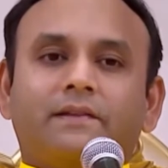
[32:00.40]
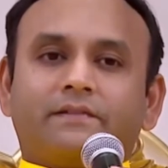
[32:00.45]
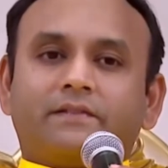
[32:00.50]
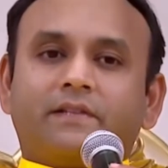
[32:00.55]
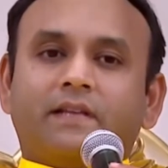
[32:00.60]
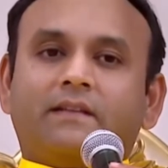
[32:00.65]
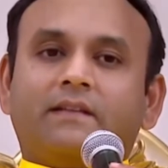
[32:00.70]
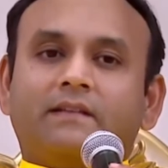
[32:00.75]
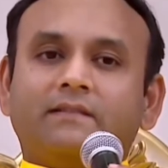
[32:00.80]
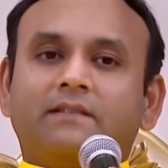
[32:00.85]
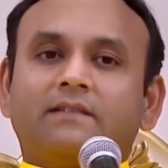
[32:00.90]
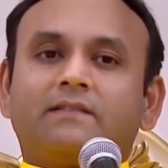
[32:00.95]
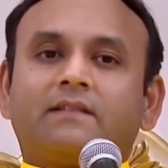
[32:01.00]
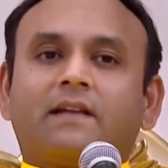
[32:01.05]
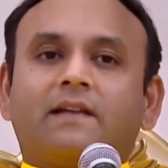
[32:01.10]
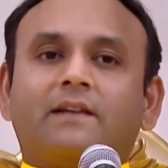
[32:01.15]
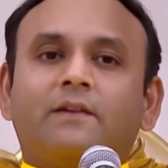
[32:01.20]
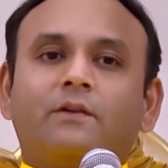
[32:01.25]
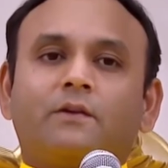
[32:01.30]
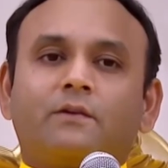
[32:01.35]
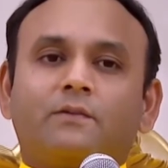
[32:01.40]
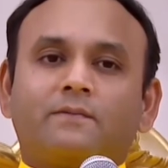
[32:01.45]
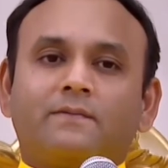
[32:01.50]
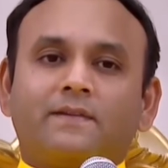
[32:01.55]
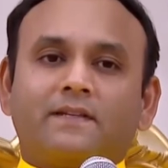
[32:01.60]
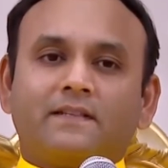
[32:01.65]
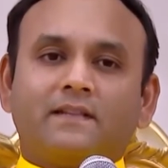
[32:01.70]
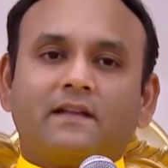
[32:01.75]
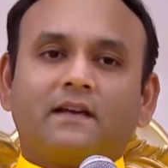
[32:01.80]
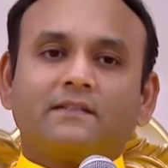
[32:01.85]
is taking this idea of
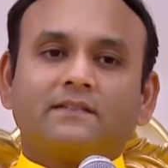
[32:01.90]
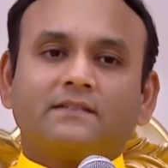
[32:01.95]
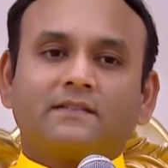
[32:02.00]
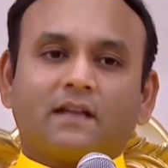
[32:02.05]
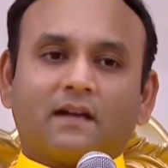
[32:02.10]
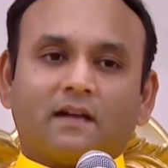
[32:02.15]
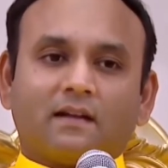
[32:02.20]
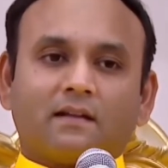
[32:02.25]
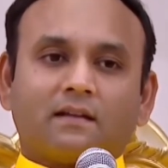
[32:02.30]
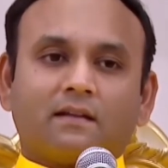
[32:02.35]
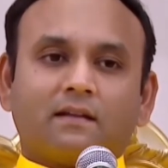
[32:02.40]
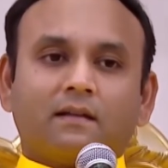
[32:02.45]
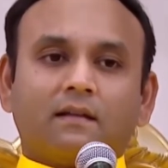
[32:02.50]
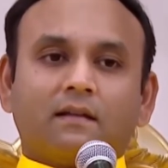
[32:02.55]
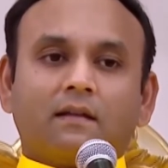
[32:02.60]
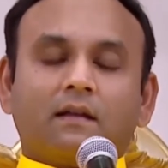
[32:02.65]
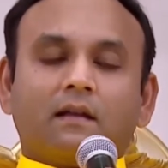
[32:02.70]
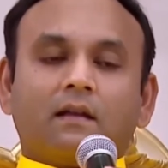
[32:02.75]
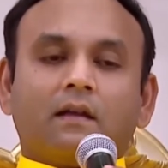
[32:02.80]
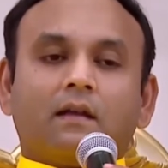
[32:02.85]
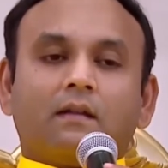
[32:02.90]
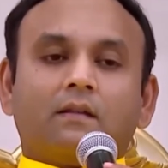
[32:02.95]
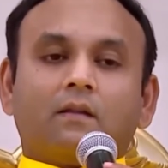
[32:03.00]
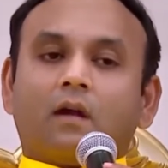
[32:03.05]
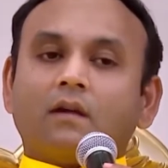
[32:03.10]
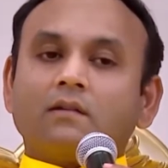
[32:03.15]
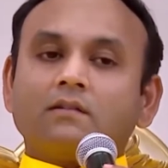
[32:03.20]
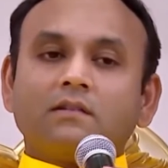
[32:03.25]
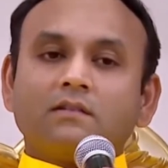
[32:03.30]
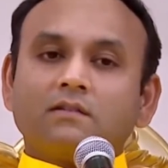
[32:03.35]
Vedanta,
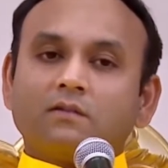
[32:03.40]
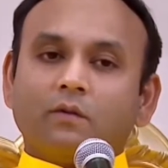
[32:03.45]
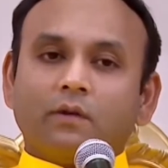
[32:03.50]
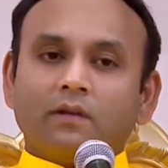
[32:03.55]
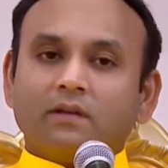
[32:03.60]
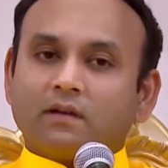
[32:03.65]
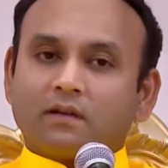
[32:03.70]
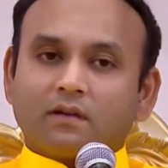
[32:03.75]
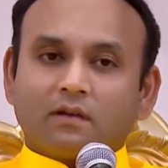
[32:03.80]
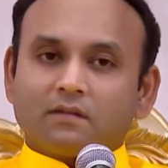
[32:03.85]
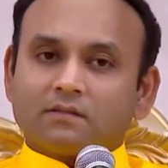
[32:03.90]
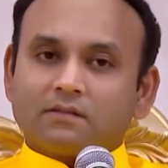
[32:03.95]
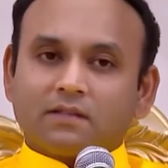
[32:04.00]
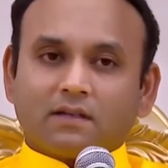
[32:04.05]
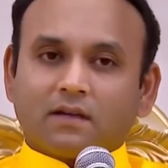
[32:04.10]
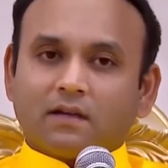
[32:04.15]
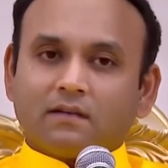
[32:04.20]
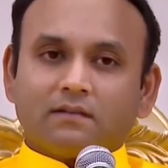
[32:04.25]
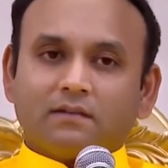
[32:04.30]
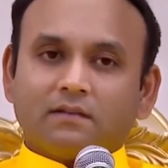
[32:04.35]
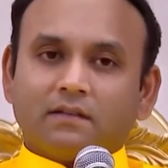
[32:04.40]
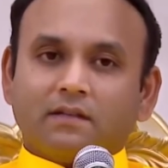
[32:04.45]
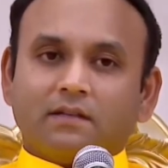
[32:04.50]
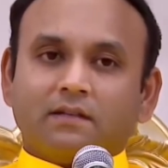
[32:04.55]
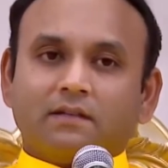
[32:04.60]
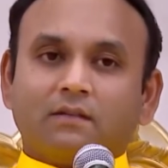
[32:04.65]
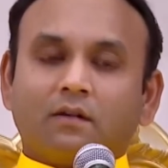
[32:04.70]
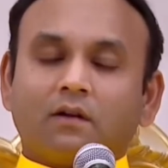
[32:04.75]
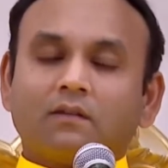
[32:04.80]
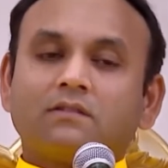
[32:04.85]
not just going across the
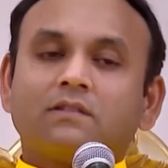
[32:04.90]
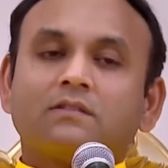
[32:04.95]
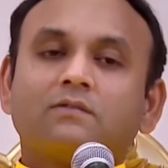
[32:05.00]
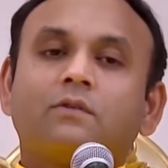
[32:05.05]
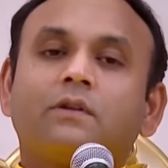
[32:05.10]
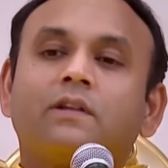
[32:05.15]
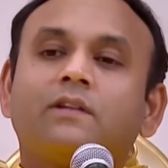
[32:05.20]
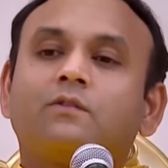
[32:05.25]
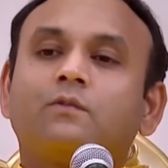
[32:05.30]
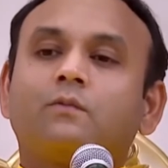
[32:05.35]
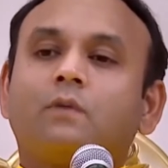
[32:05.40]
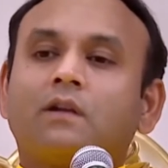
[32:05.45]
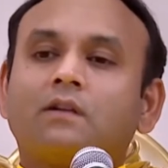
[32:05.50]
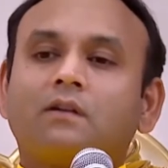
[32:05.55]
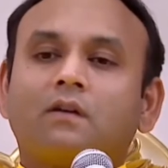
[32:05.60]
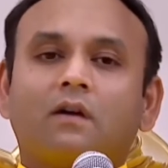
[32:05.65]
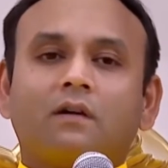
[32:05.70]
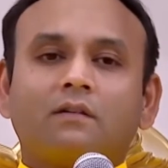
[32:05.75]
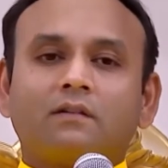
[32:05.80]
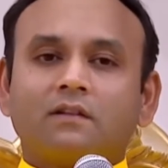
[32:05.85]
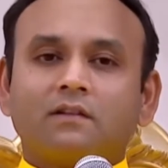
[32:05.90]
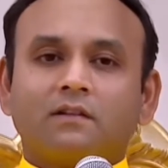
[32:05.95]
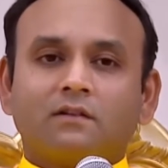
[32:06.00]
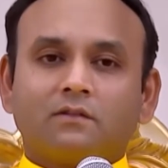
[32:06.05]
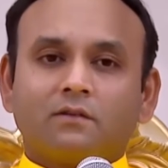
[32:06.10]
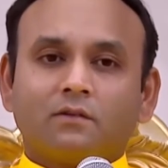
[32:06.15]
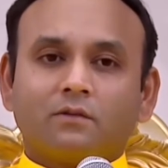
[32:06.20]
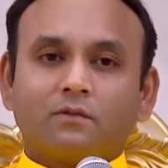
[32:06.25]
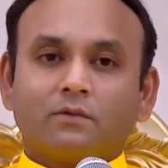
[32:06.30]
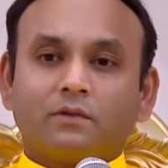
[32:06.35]
country, not just going to one
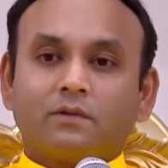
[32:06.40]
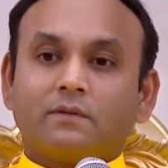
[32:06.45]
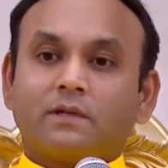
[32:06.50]
continent or two.